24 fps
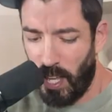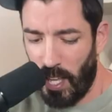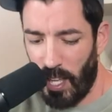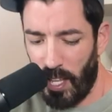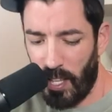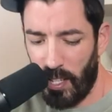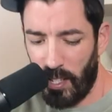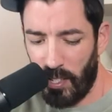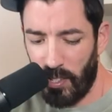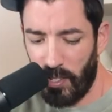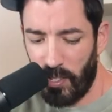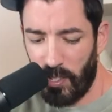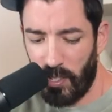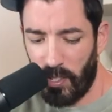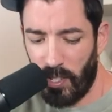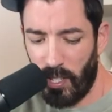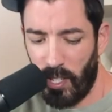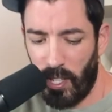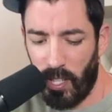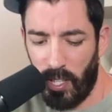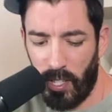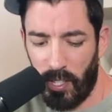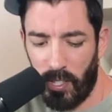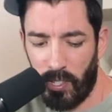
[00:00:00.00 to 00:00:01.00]
Is
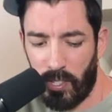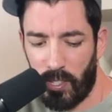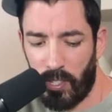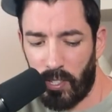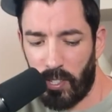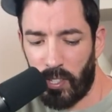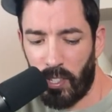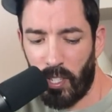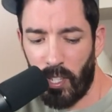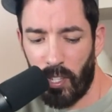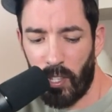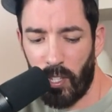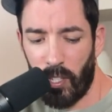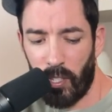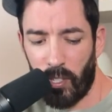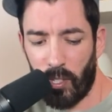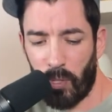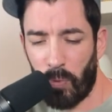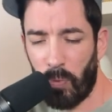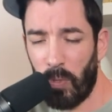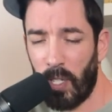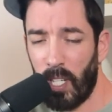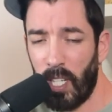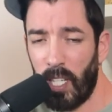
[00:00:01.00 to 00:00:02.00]
this the
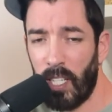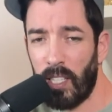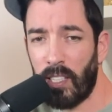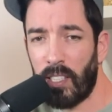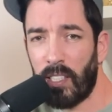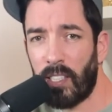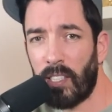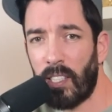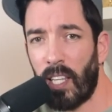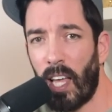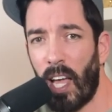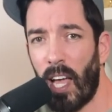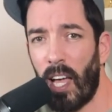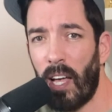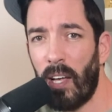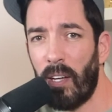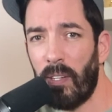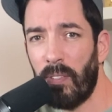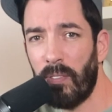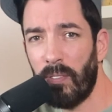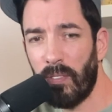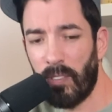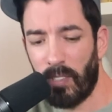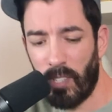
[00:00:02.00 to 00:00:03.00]
sweet
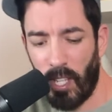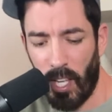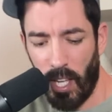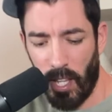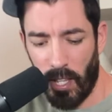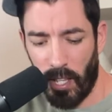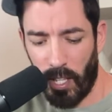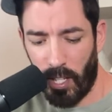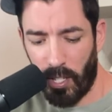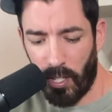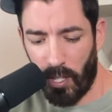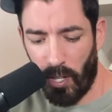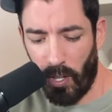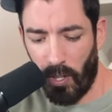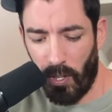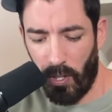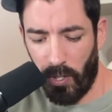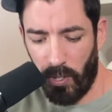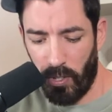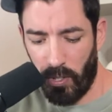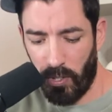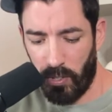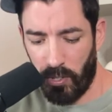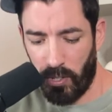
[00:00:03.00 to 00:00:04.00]
sound that
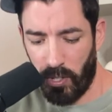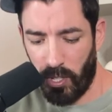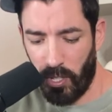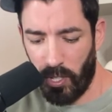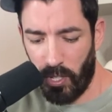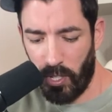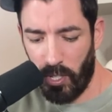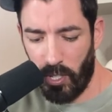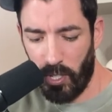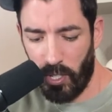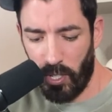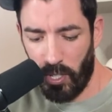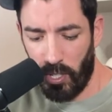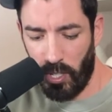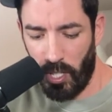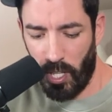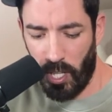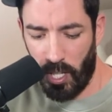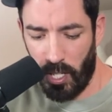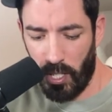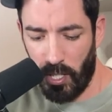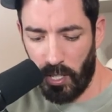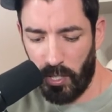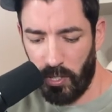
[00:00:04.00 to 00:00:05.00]
calls the
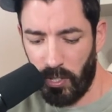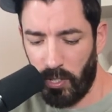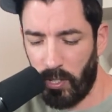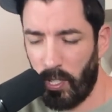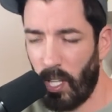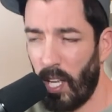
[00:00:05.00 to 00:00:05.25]
young